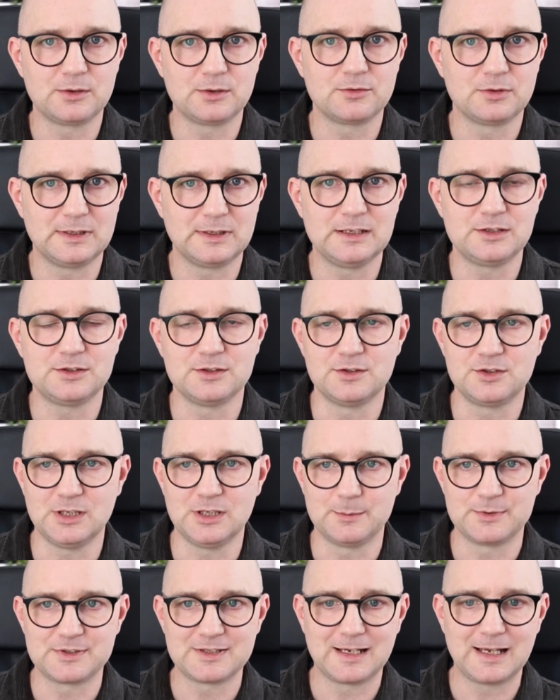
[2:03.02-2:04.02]

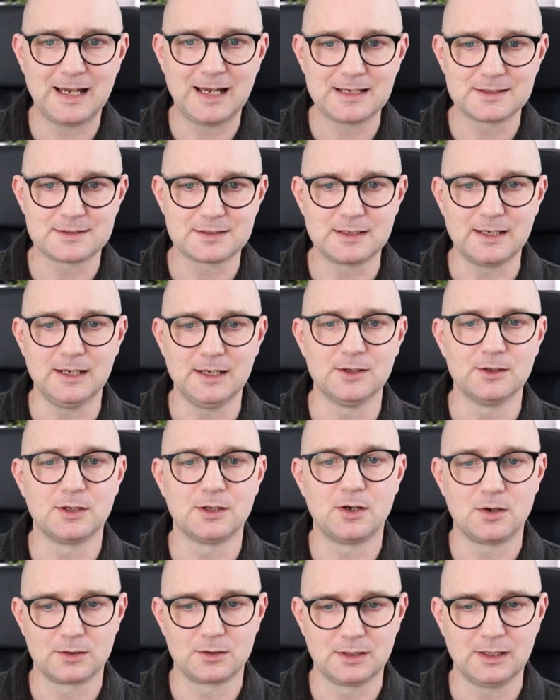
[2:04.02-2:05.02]
relationships at scale
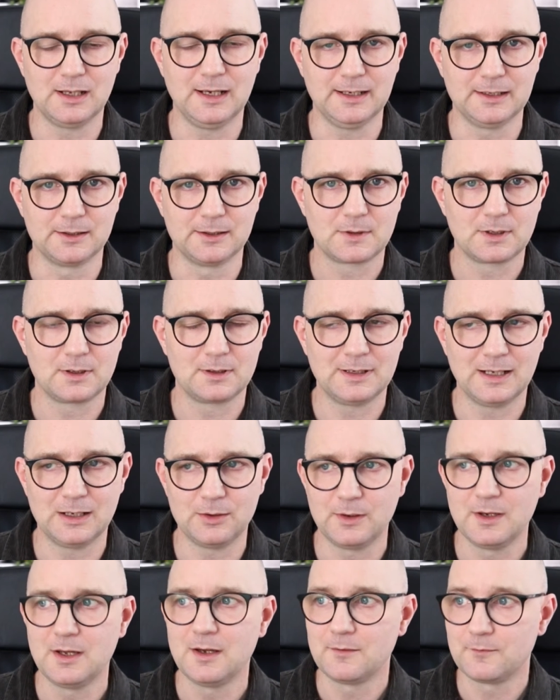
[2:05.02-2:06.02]
online. Now,
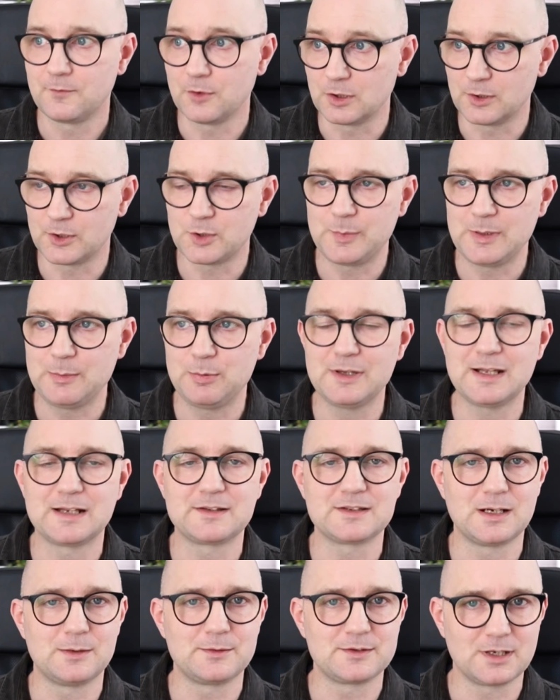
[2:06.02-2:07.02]
for a lot of people, that
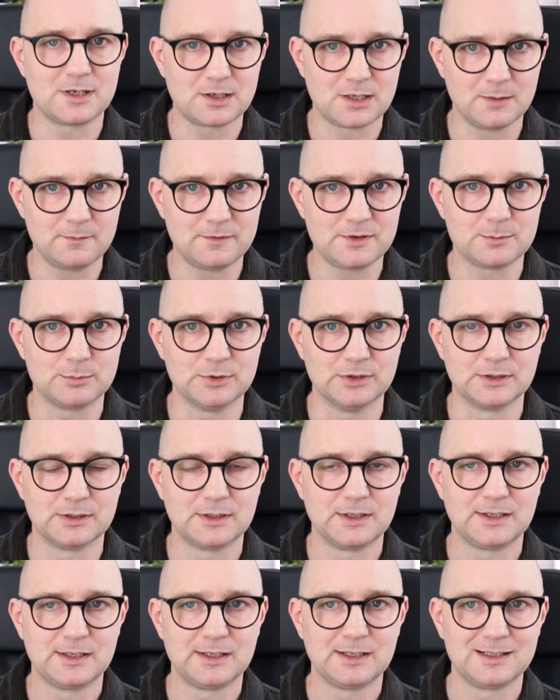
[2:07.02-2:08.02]
sounds uncomfortable.
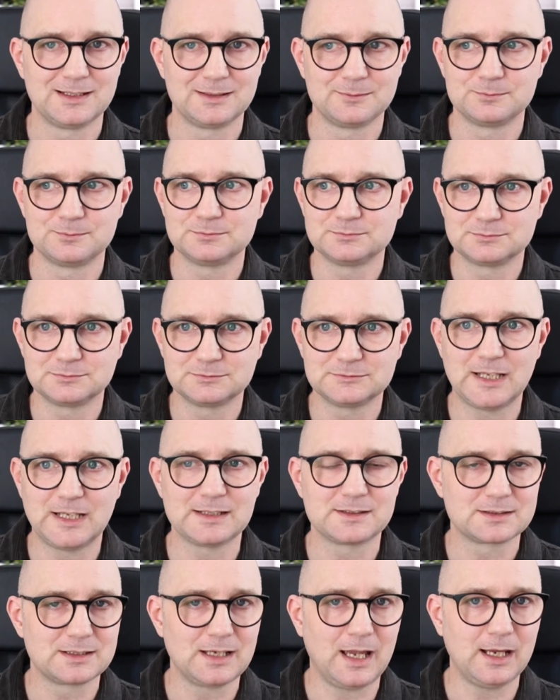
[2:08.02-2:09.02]
That's
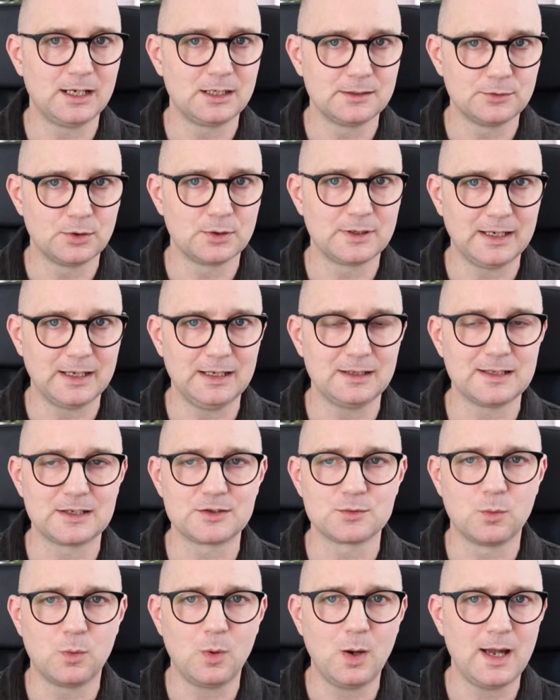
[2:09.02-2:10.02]
kind of okay. That's
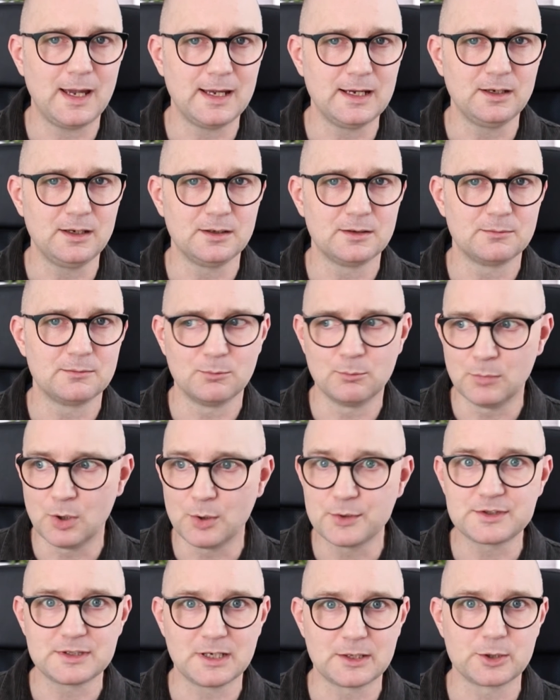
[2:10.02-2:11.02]
why
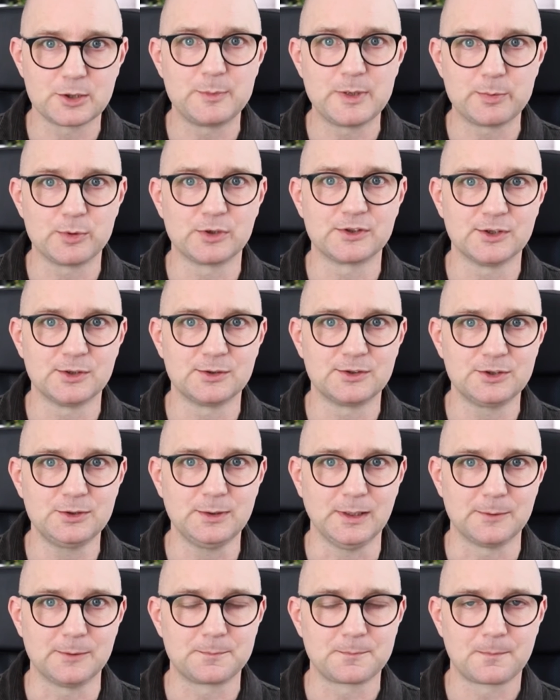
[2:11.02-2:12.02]
most other people don't do it.
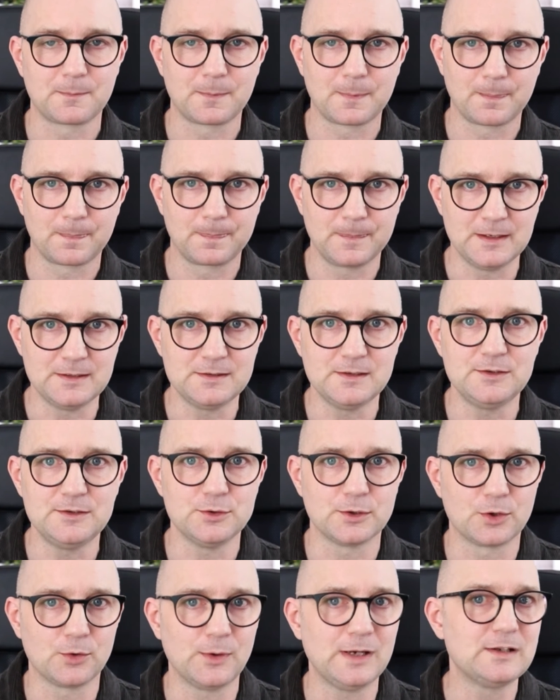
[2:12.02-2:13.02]
This is your
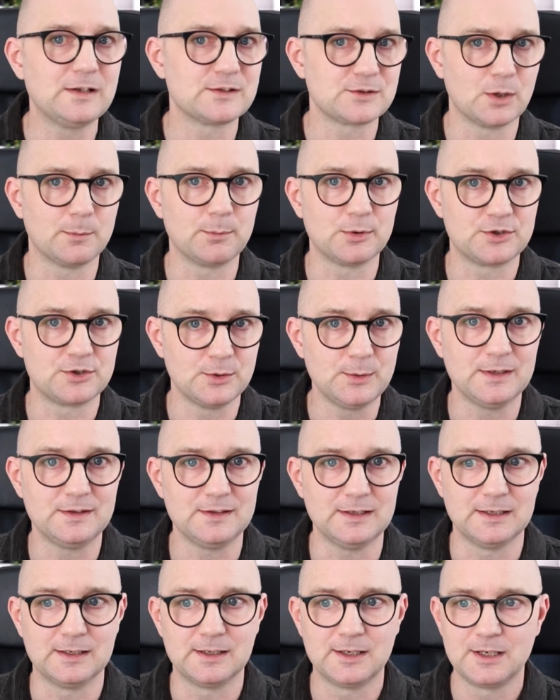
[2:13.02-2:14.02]
greatest
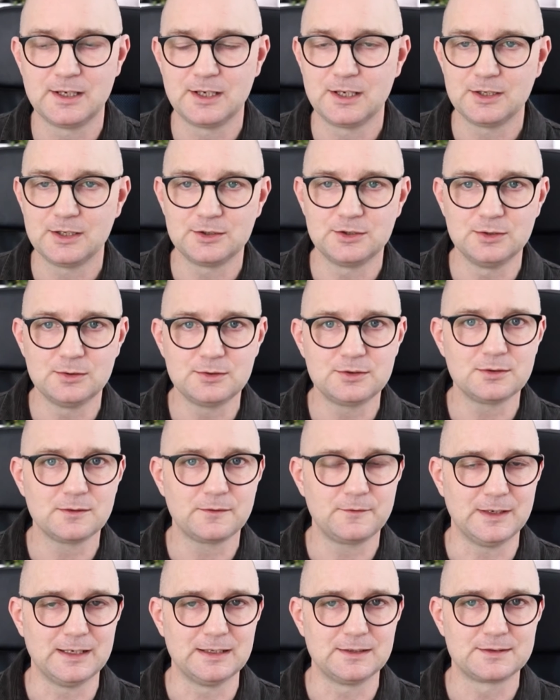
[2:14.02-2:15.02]
opportunity. Use your
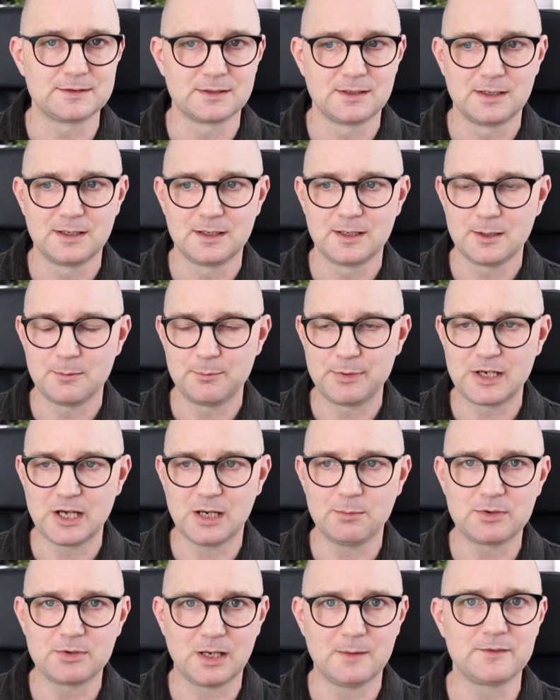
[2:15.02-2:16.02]
face, become
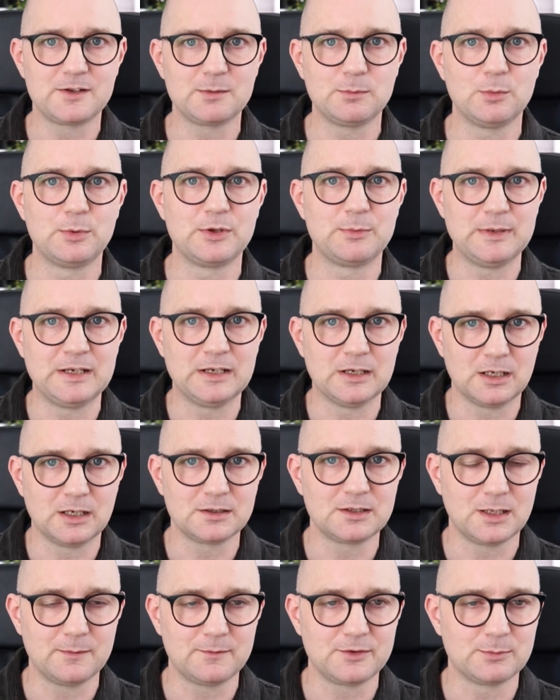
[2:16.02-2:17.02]
comfortable with being
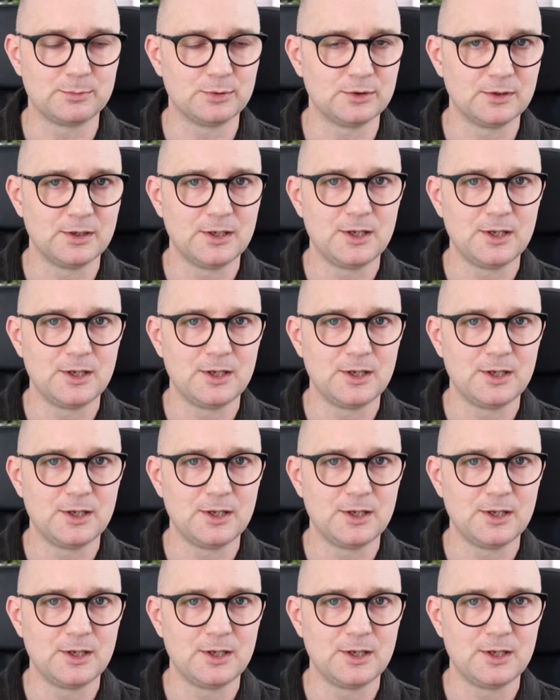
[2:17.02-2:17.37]
uncomfortable,